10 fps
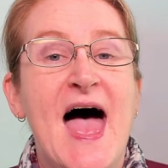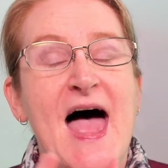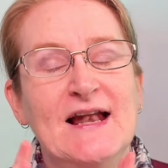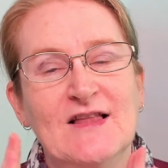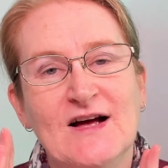
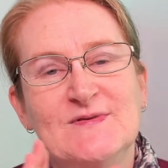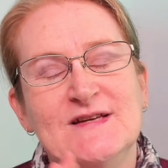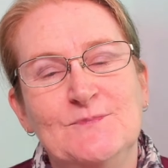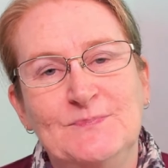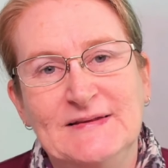And like we
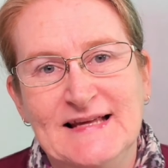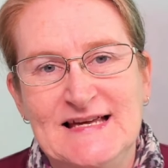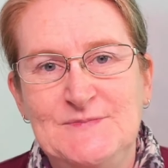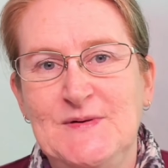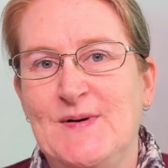said,
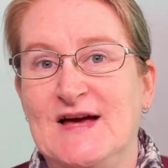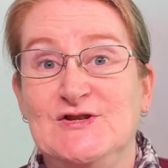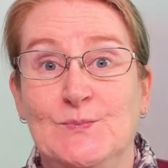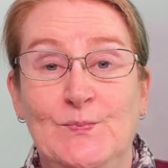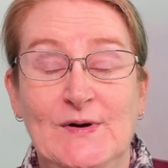please be patient.